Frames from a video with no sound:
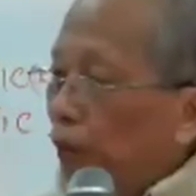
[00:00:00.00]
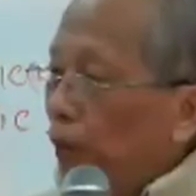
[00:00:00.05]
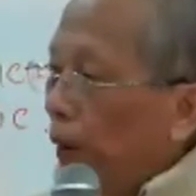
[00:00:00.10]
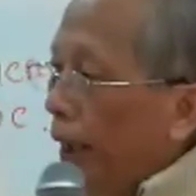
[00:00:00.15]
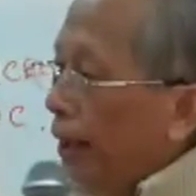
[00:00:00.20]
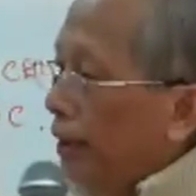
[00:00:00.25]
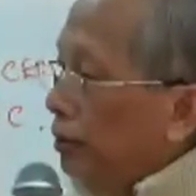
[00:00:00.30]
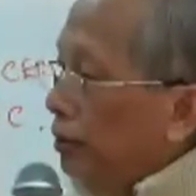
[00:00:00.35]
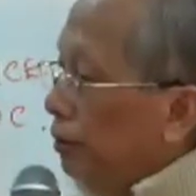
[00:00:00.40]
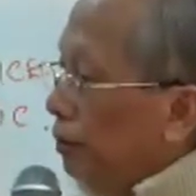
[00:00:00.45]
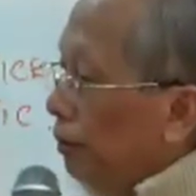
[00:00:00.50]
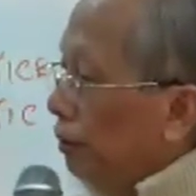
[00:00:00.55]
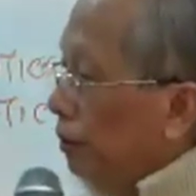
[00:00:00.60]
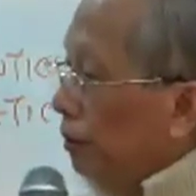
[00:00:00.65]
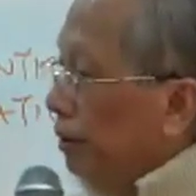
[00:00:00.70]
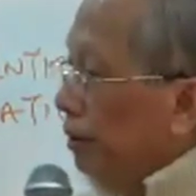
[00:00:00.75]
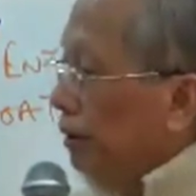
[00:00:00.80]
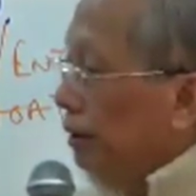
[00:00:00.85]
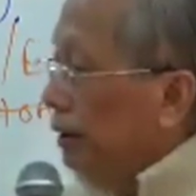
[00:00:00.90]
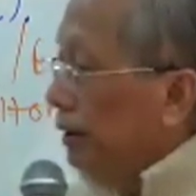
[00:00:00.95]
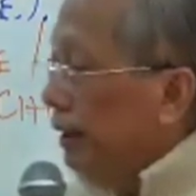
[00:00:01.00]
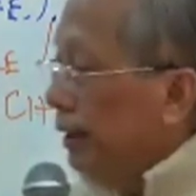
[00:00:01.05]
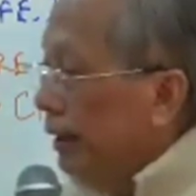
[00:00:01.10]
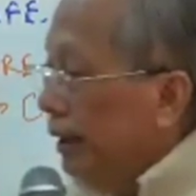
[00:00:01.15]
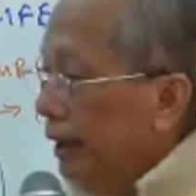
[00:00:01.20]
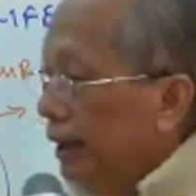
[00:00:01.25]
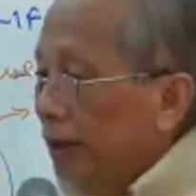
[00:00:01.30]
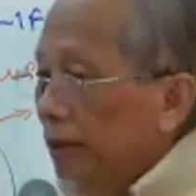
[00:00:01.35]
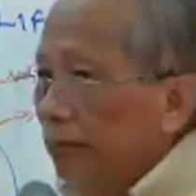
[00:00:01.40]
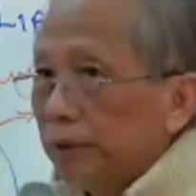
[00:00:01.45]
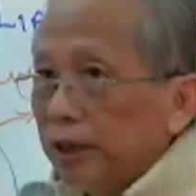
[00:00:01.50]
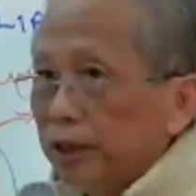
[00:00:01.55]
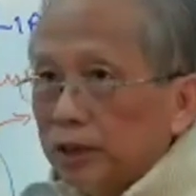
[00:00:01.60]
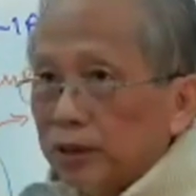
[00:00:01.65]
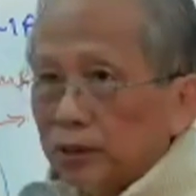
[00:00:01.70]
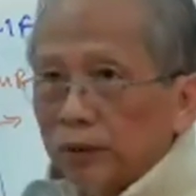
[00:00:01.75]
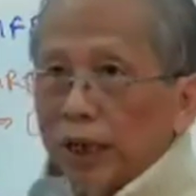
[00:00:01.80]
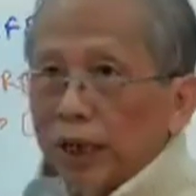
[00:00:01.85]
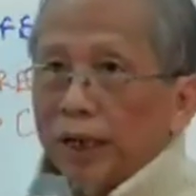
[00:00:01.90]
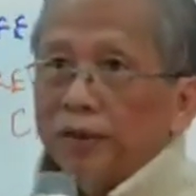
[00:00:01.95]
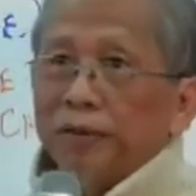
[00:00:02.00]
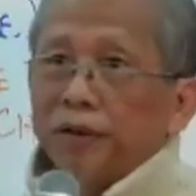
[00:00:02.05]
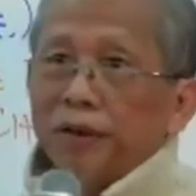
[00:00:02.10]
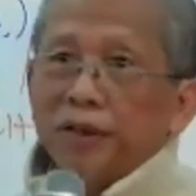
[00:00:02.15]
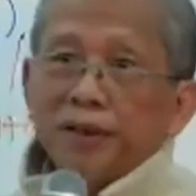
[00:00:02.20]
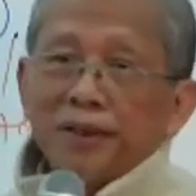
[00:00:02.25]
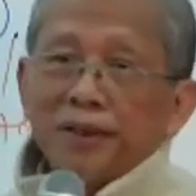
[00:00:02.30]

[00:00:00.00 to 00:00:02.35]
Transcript: When you don't create, means what?